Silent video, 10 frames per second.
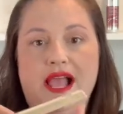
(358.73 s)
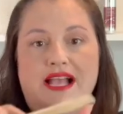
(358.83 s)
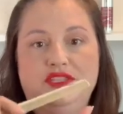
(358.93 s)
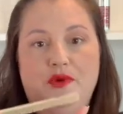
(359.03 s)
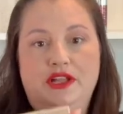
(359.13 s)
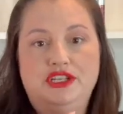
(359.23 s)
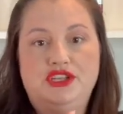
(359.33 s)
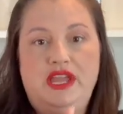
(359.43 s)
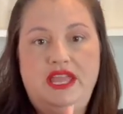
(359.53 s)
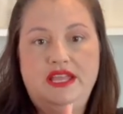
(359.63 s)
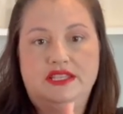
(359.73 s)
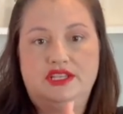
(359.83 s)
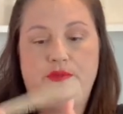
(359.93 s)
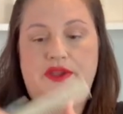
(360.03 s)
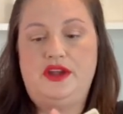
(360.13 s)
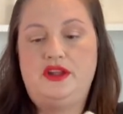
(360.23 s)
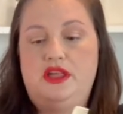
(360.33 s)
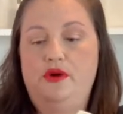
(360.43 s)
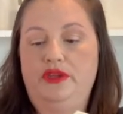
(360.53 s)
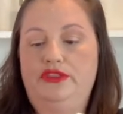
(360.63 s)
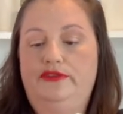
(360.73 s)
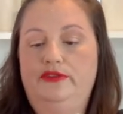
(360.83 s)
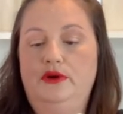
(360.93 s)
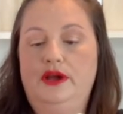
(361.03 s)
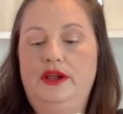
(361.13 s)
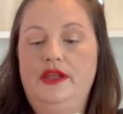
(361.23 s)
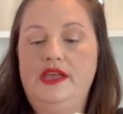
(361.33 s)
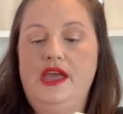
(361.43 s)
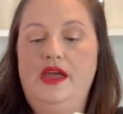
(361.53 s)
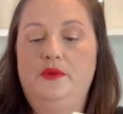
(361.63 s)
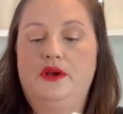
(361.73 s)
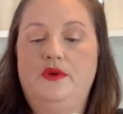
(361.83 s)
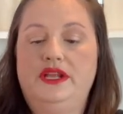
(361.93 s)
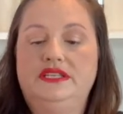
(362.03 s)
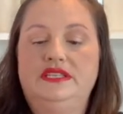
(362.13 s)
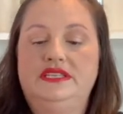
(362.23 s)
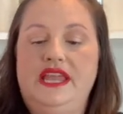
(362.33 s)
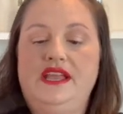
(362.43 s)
as well as your hands are parallel with the floor. And we're going to take